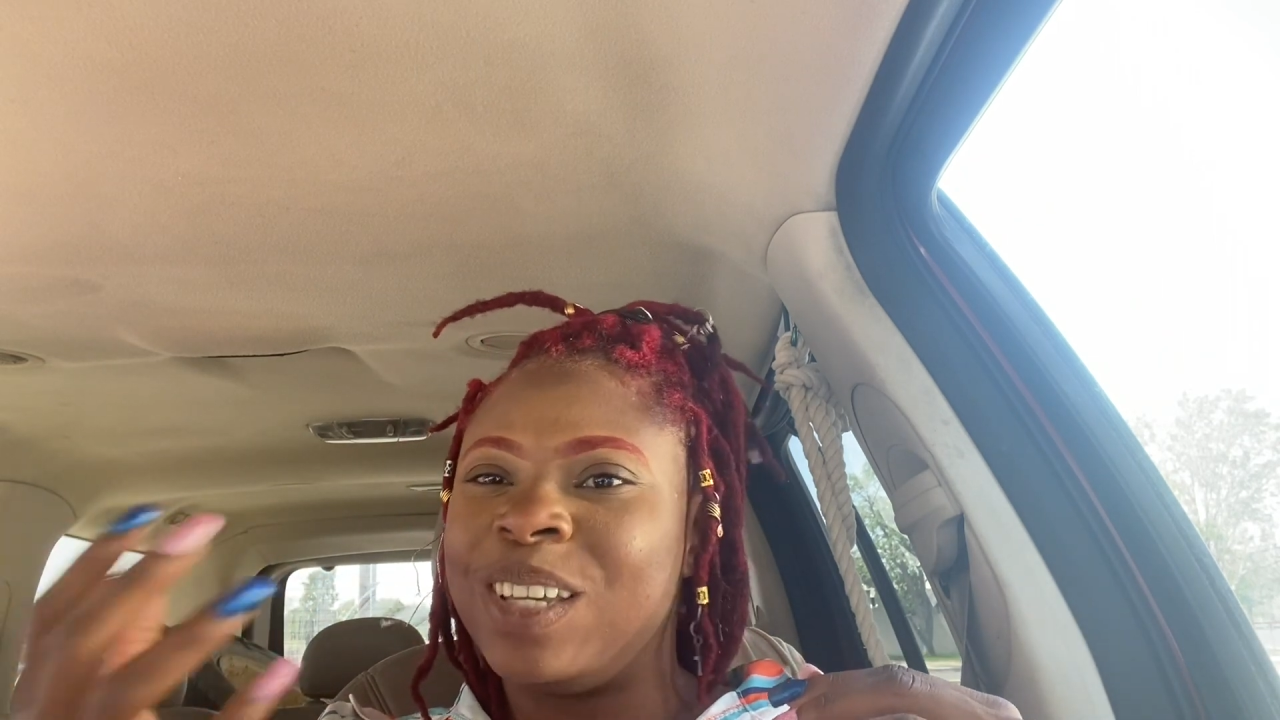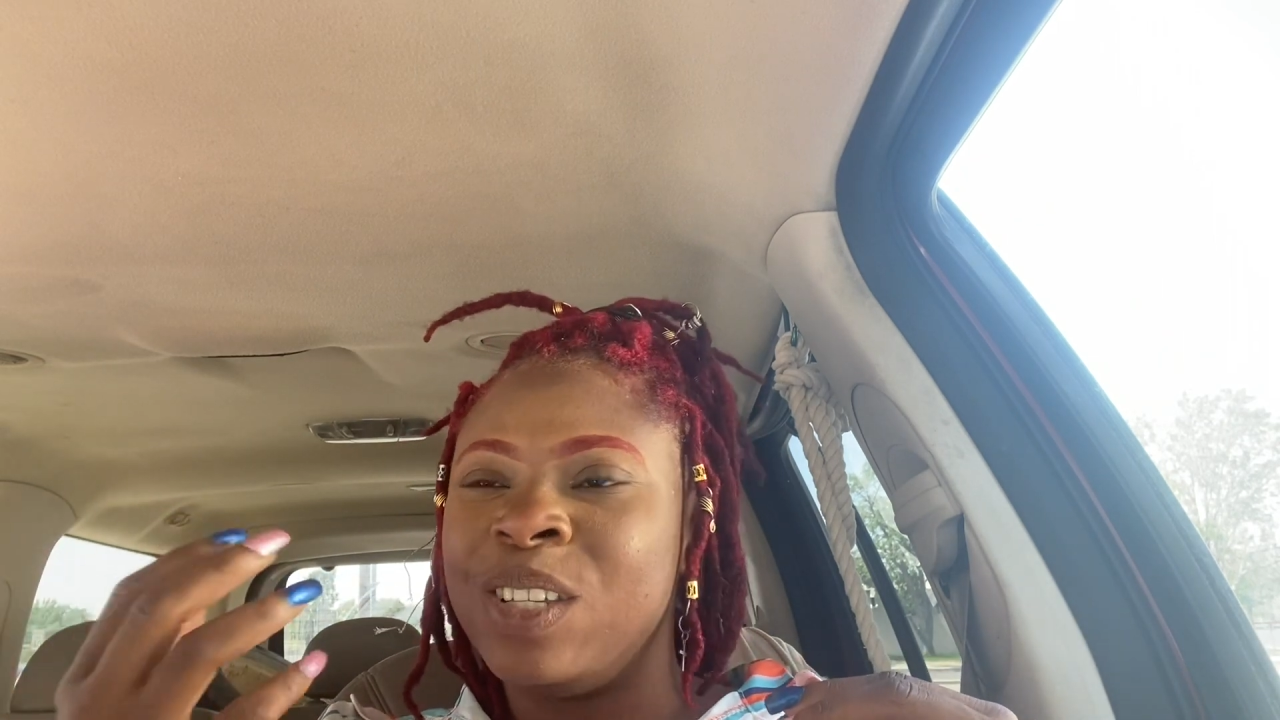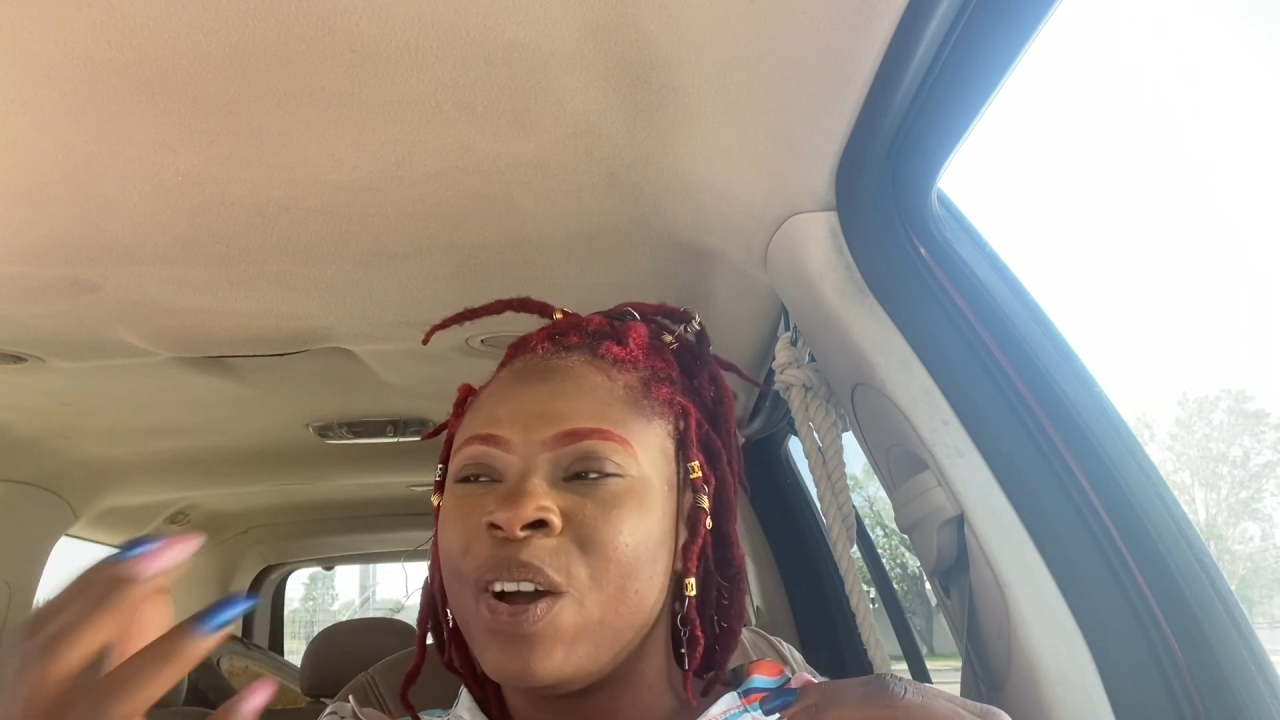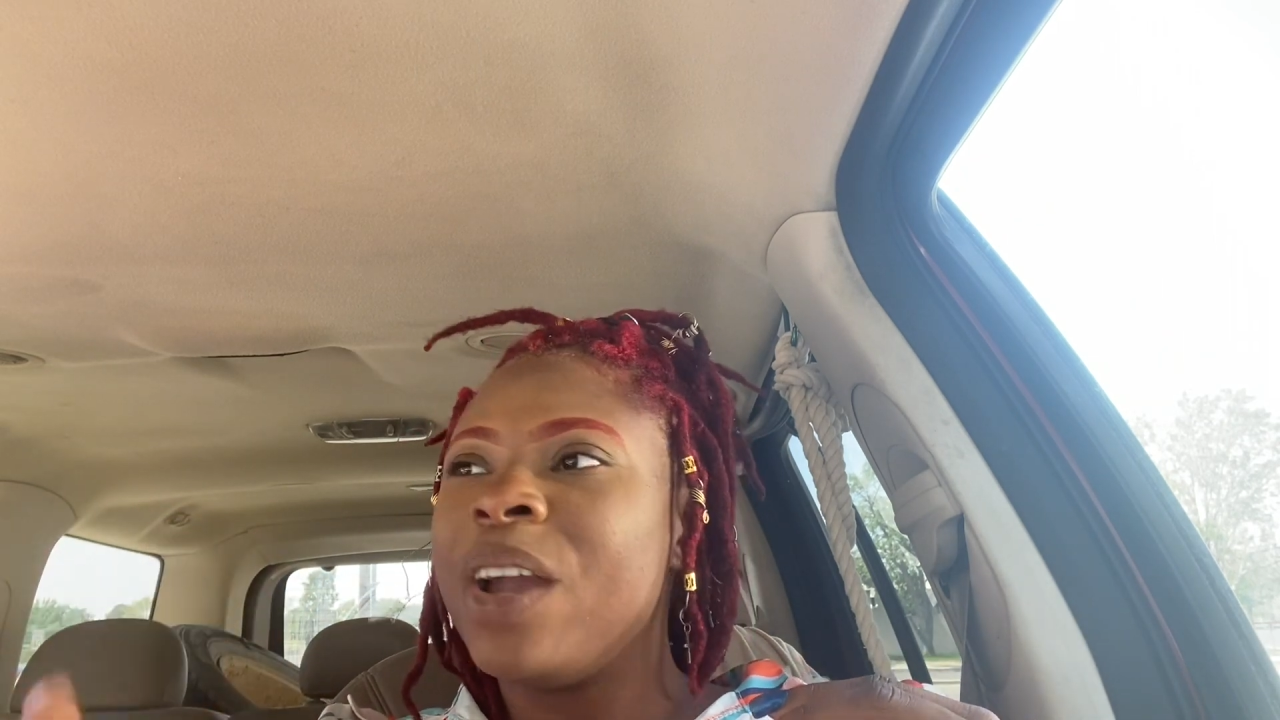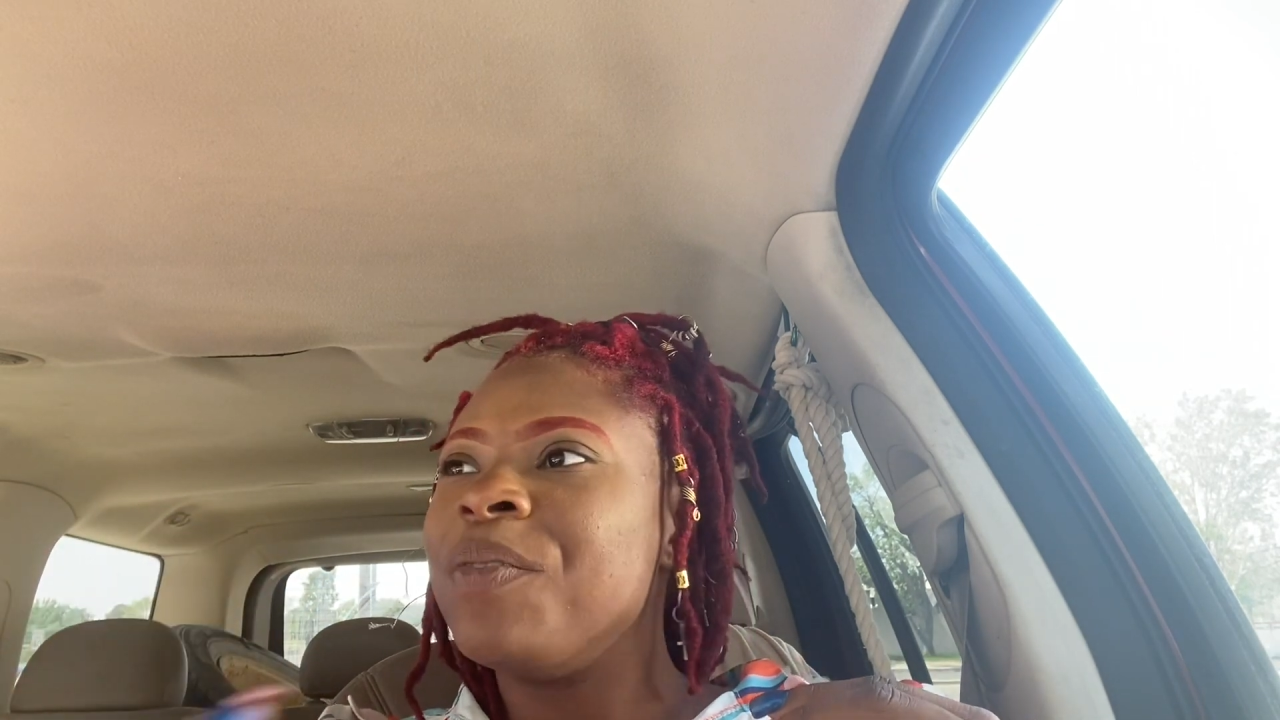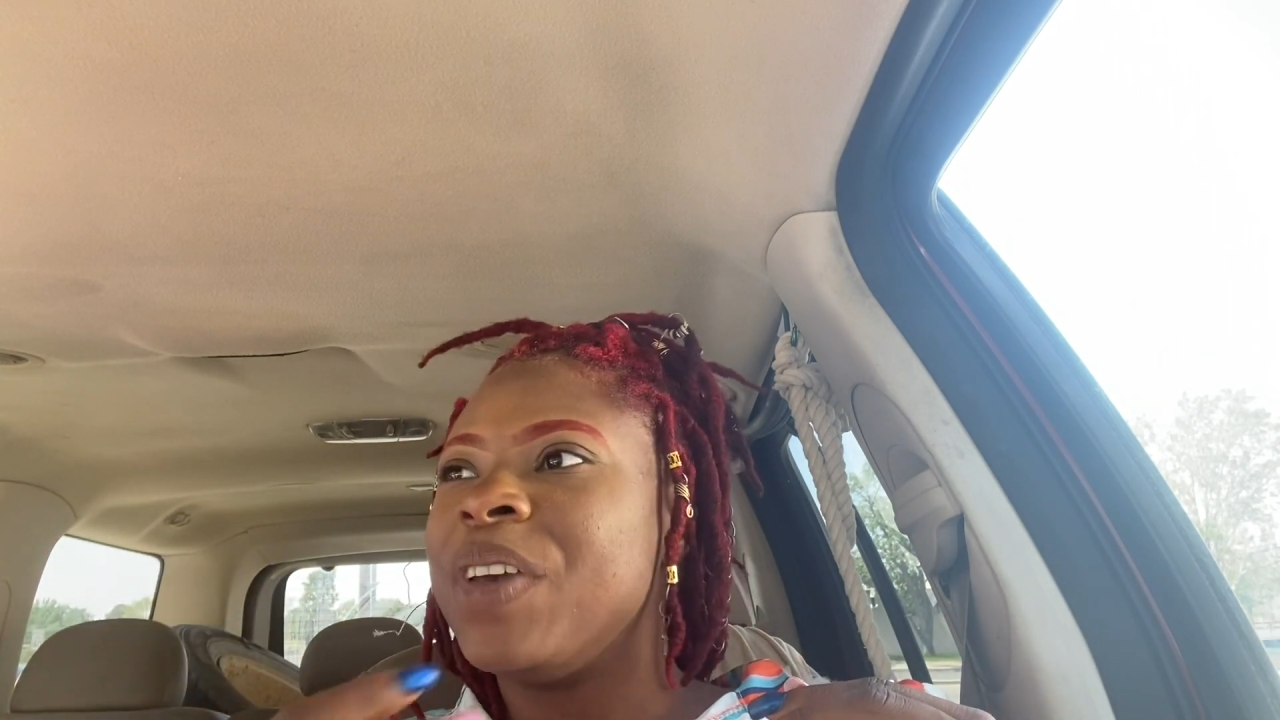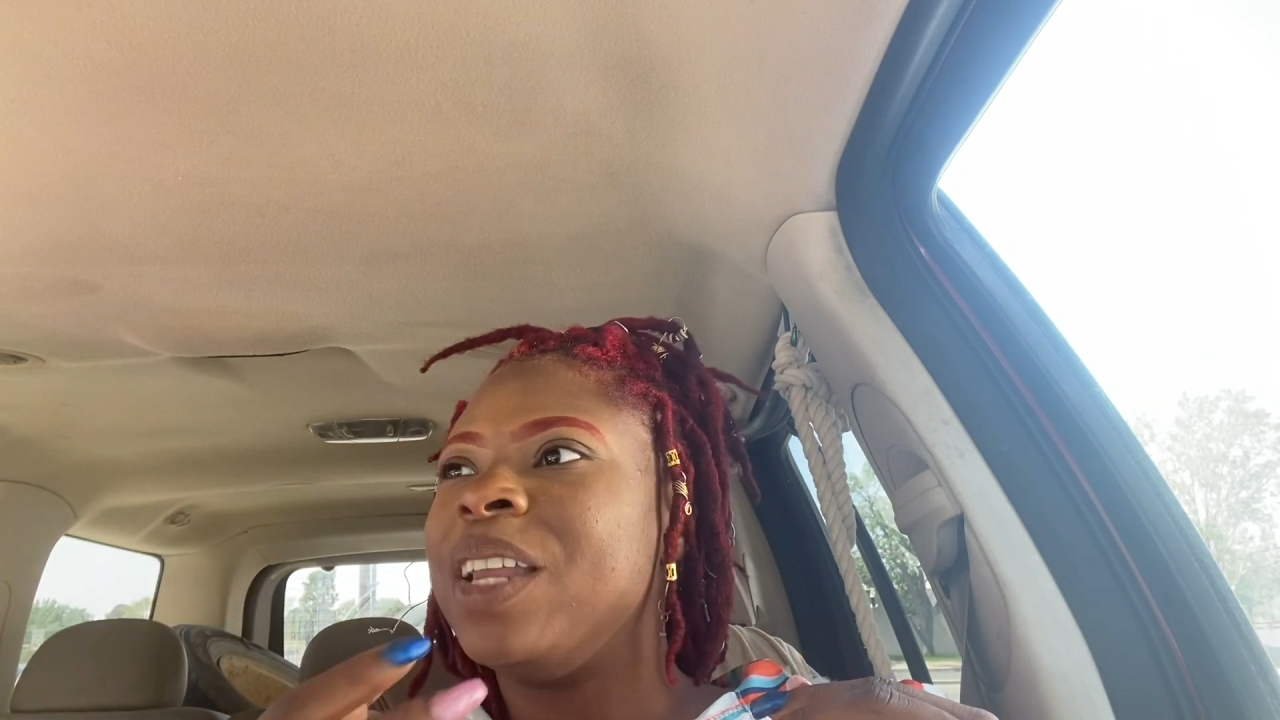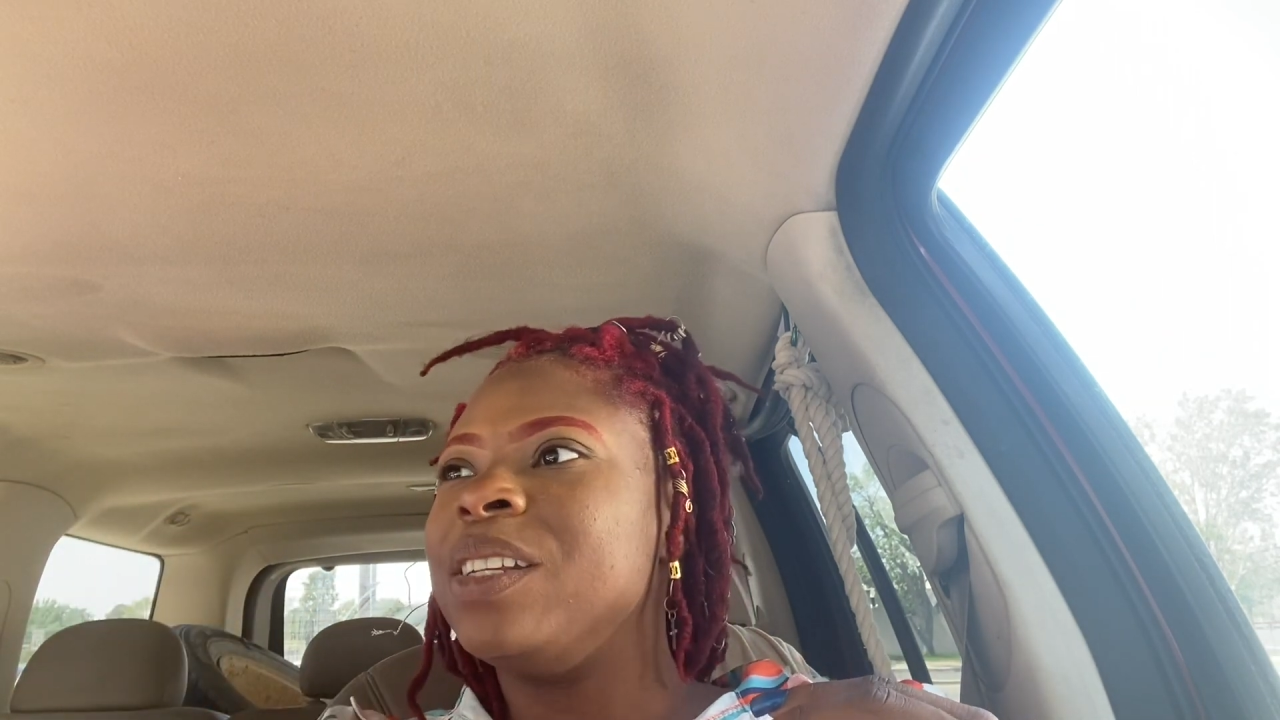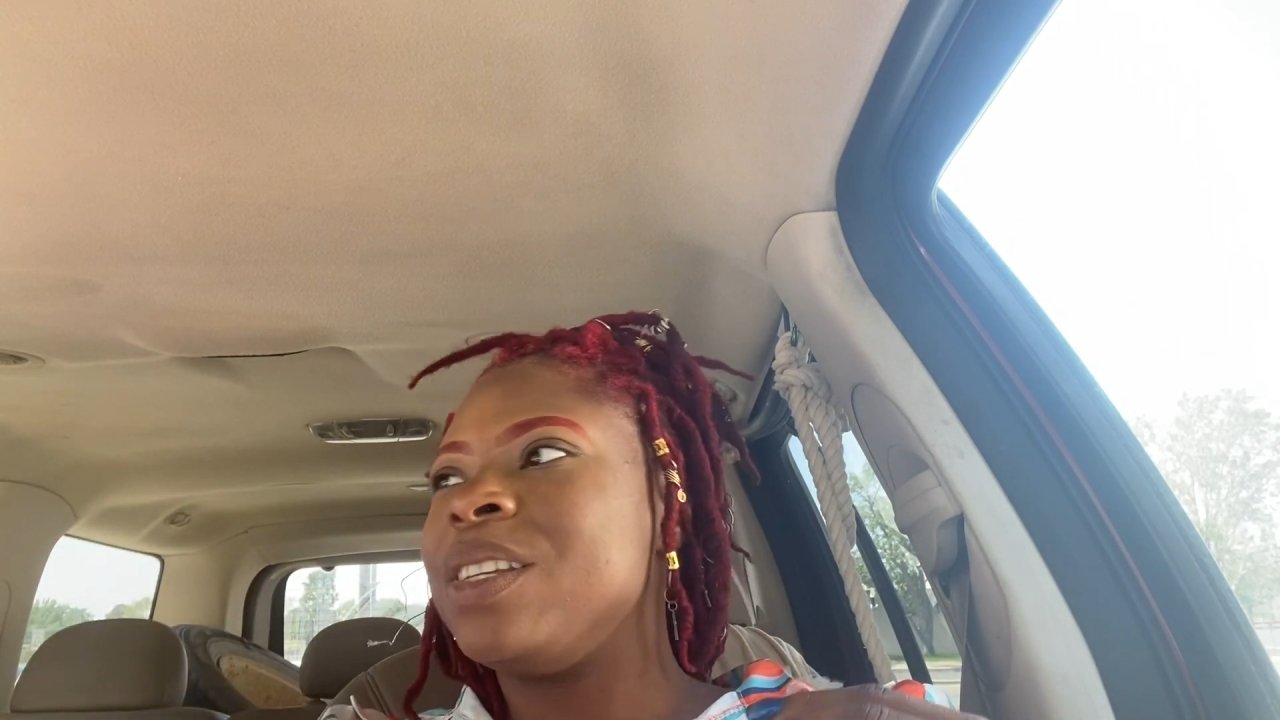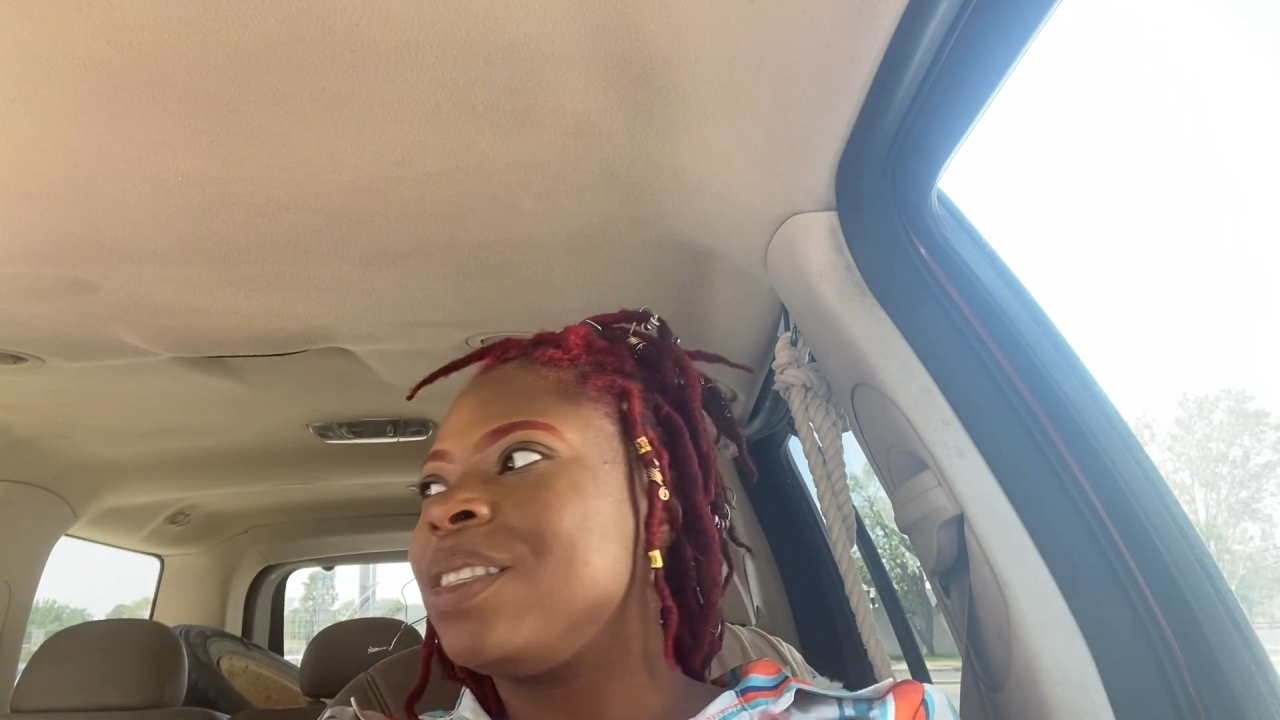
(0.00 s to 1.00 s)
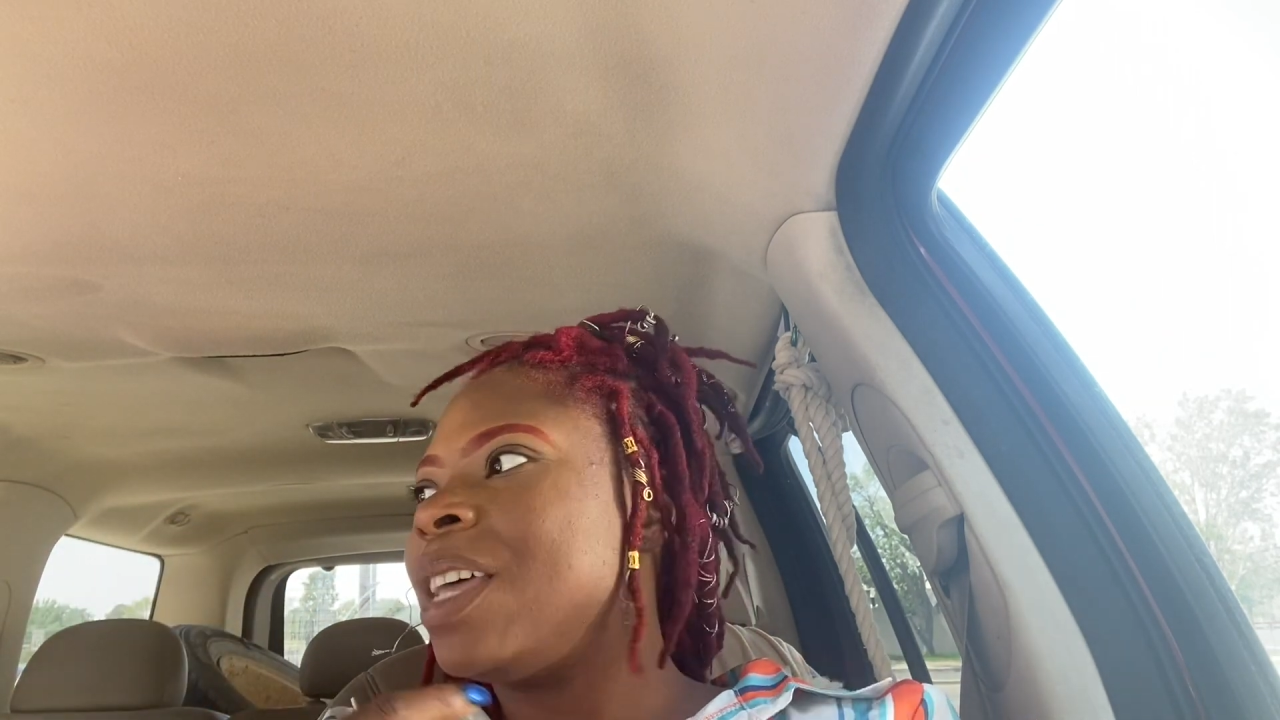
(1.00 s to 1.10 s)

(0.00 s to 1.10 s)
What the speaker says: your advantage is